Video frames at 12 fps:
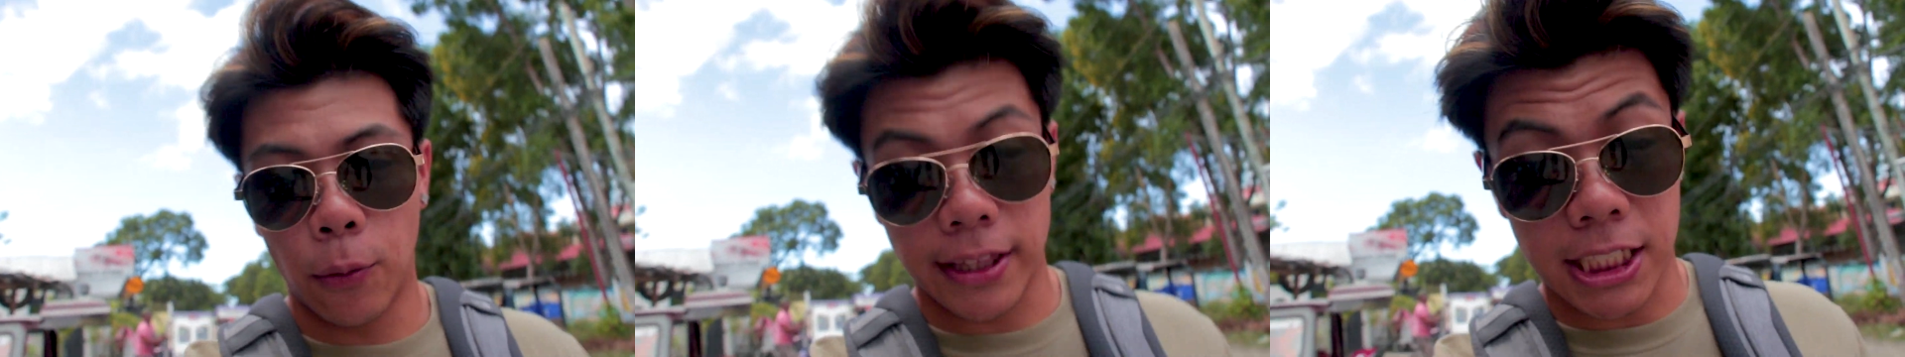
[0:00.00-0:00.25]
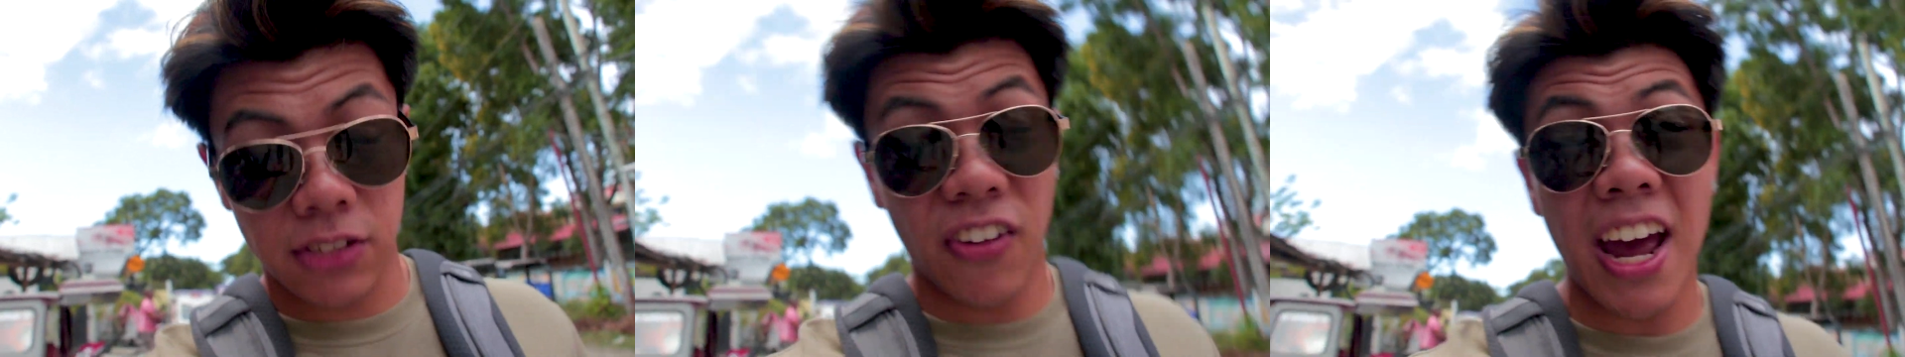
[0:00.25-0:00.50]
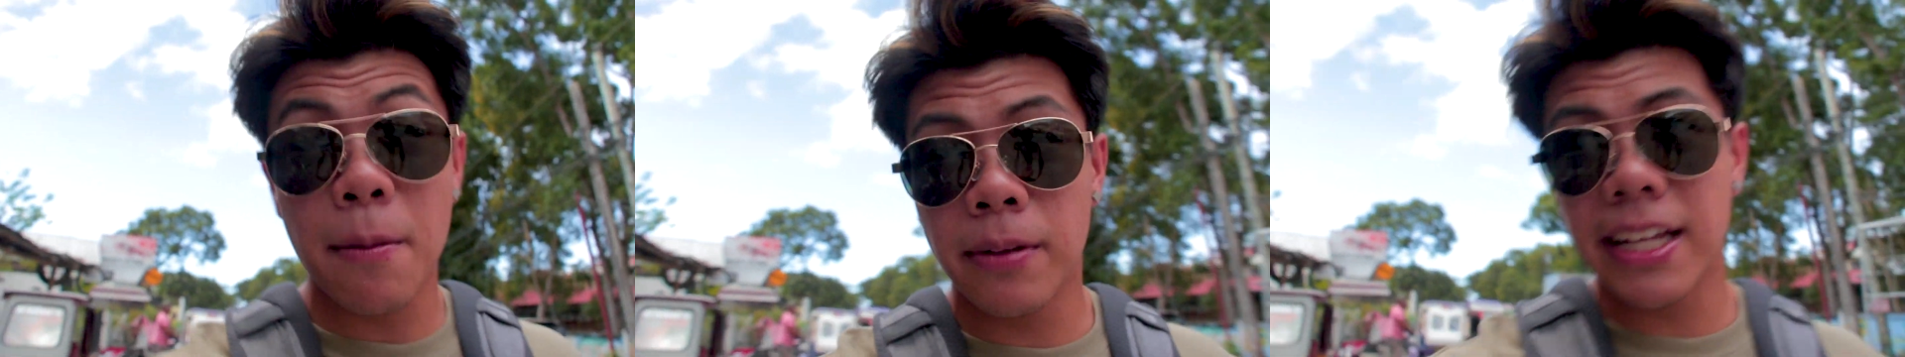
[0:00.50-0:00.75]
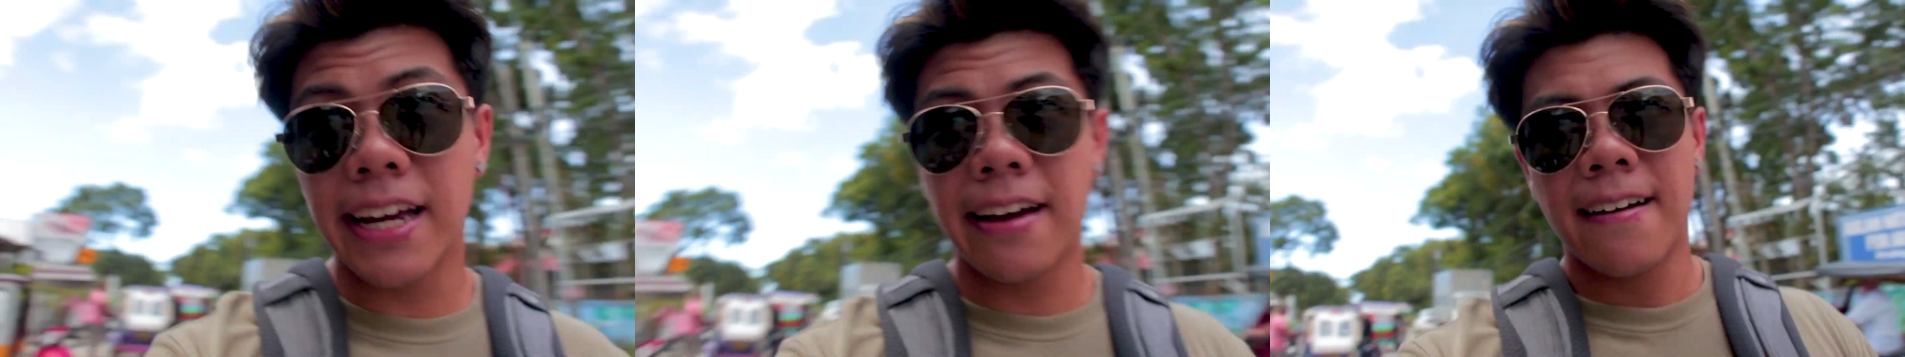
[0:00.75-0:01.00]
with his
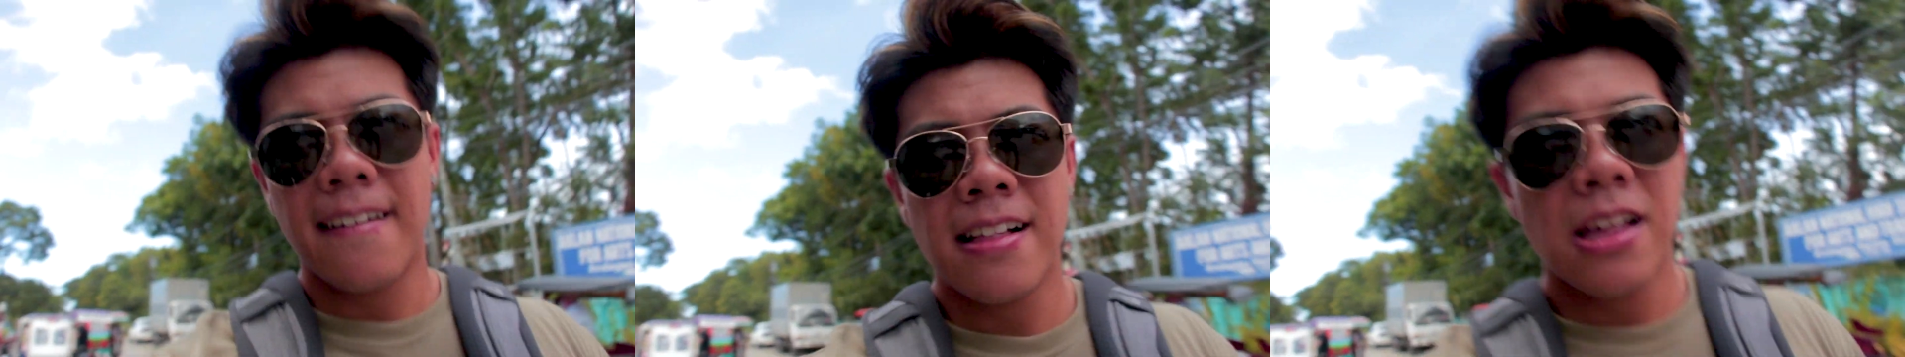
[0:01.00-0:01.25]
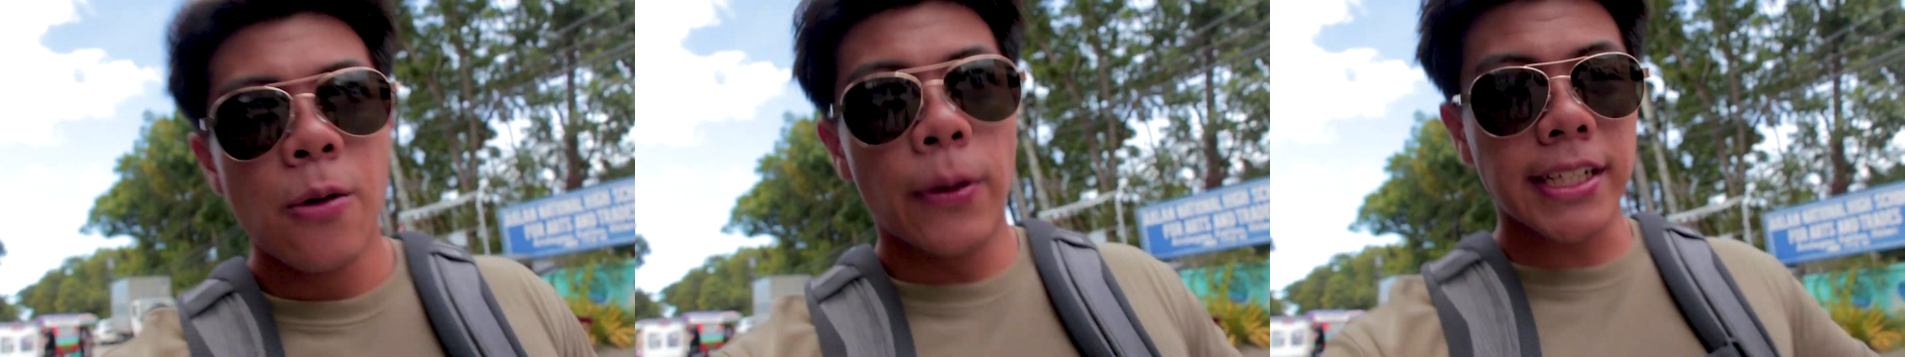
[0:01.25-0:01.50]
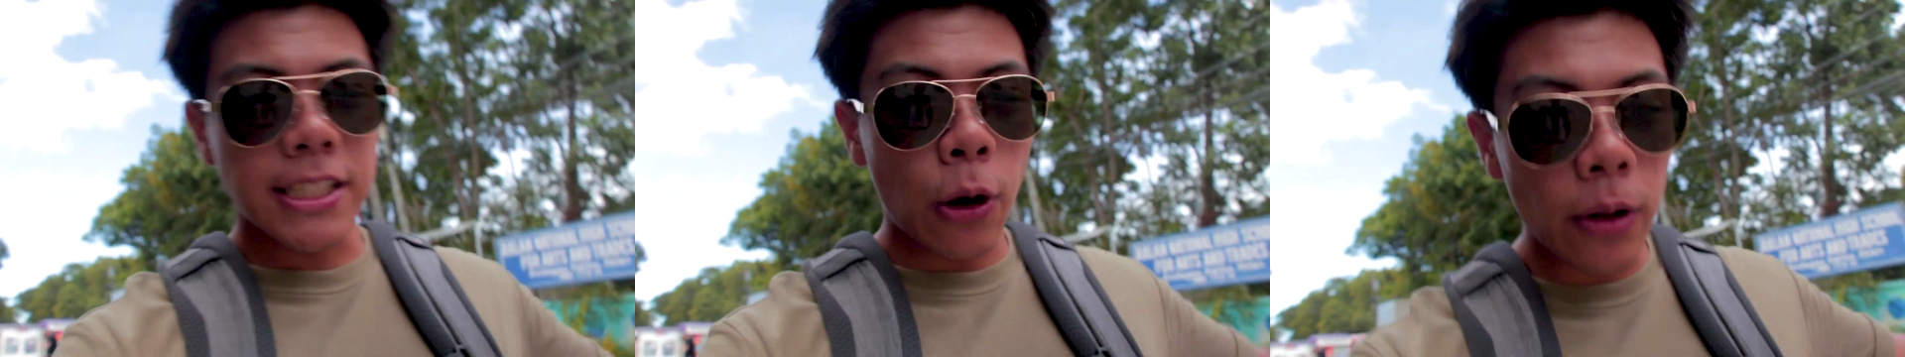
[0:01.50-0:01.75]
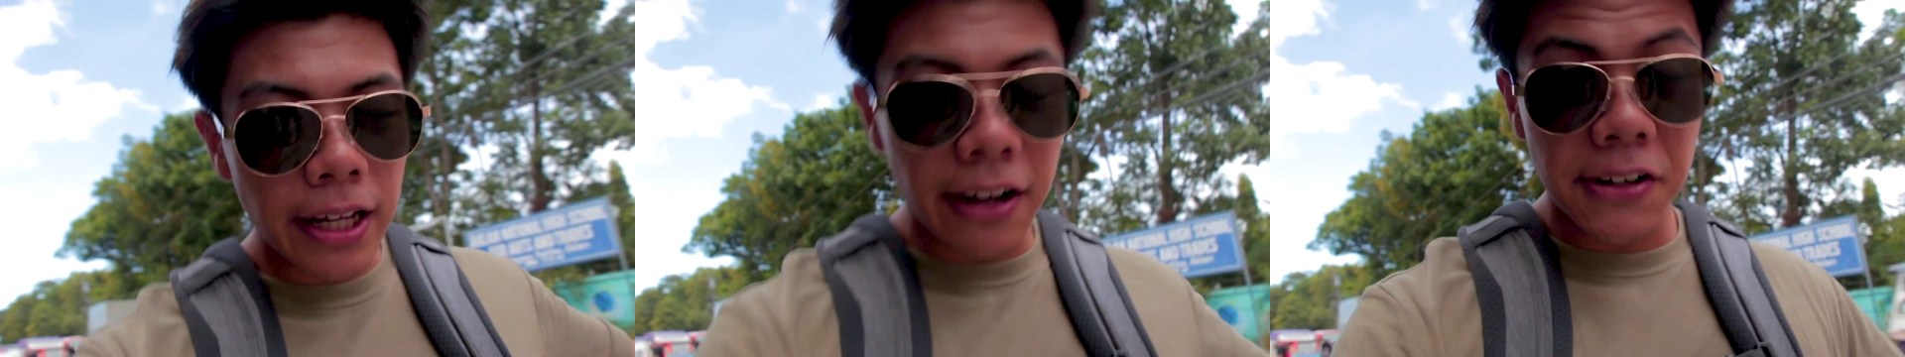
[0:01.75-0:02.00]
family, which is
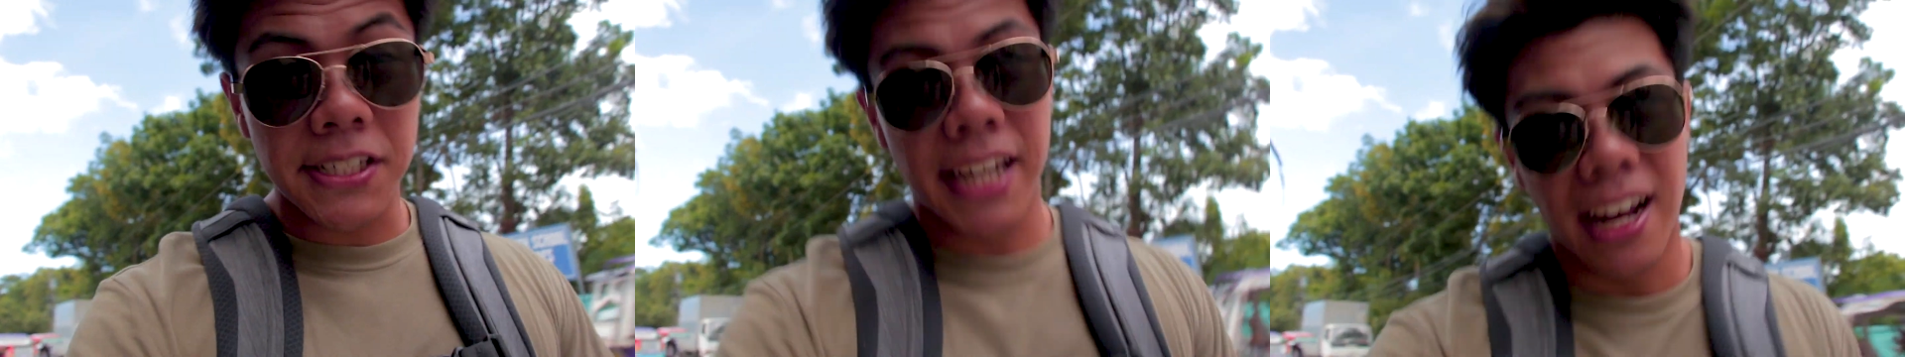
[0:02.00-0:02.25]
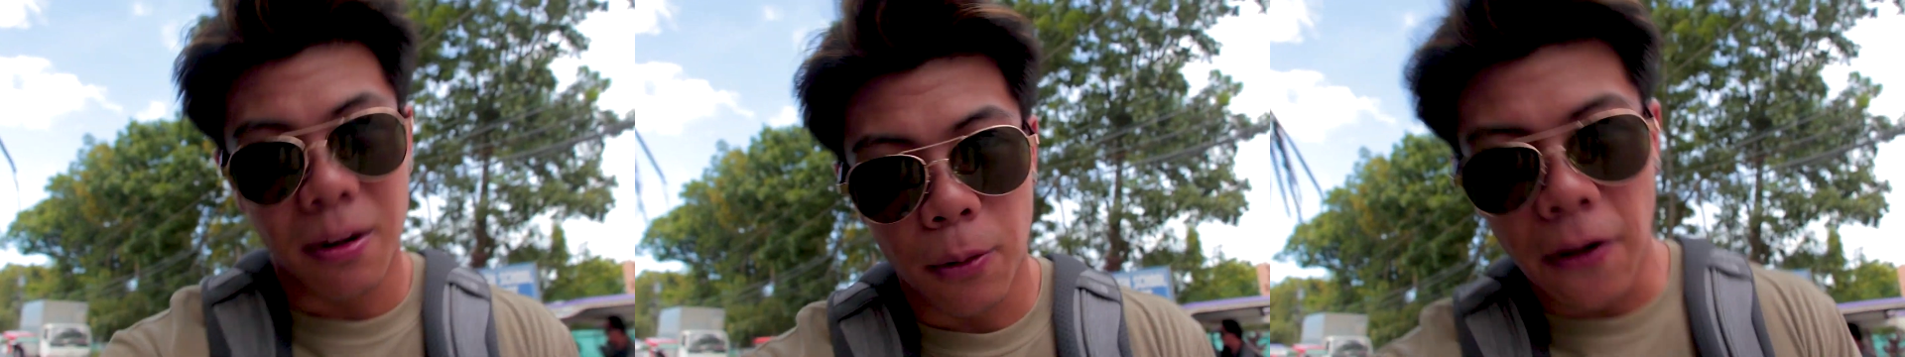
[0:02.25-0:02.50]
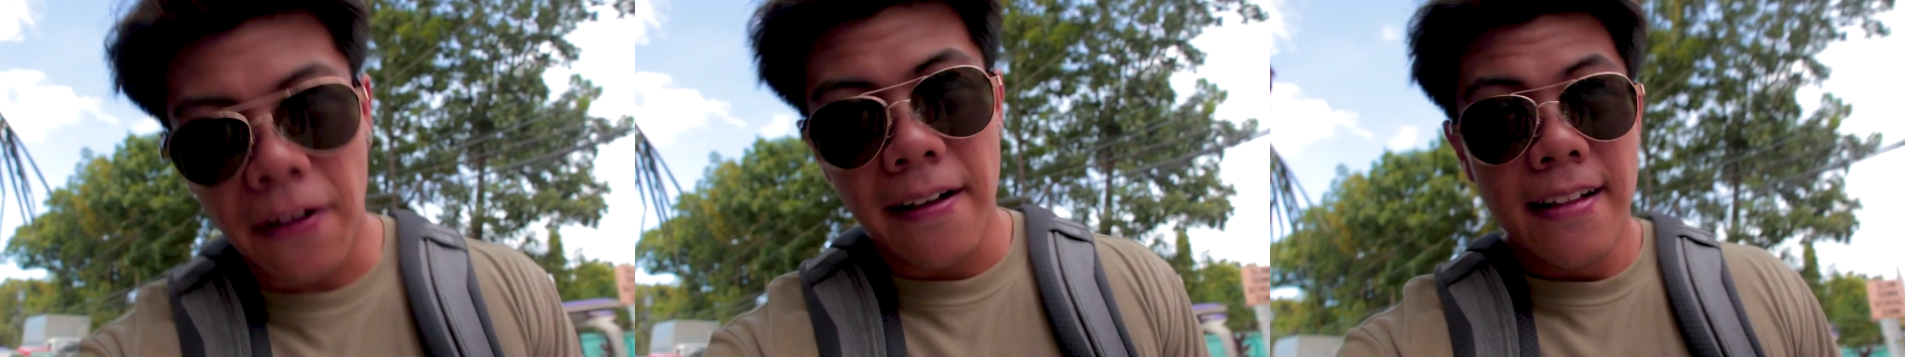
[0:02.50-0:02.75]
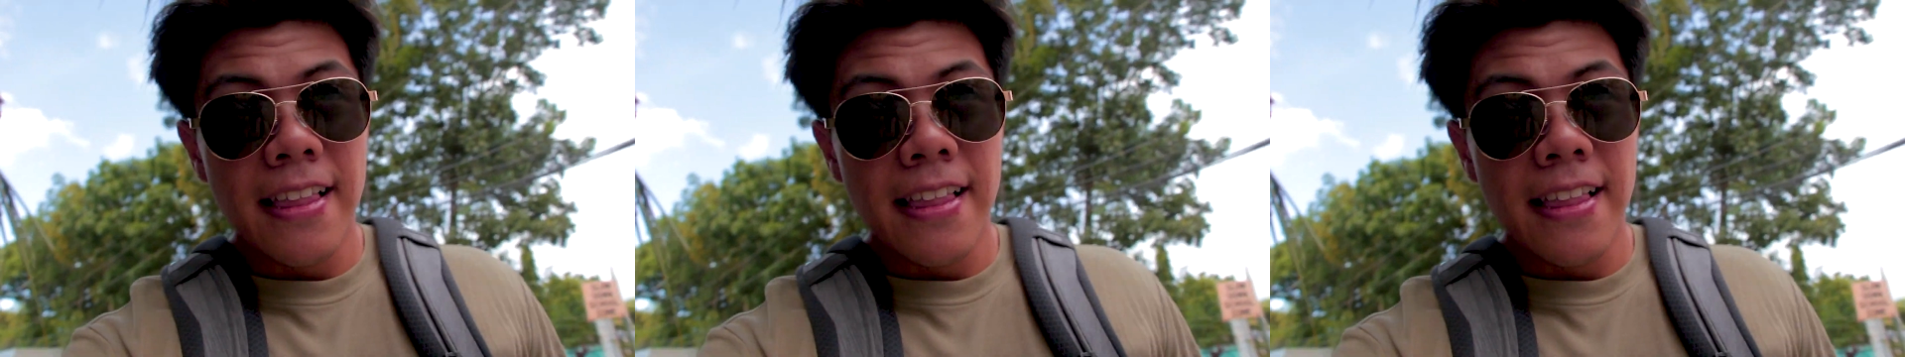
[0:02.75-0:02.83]
totally understandable.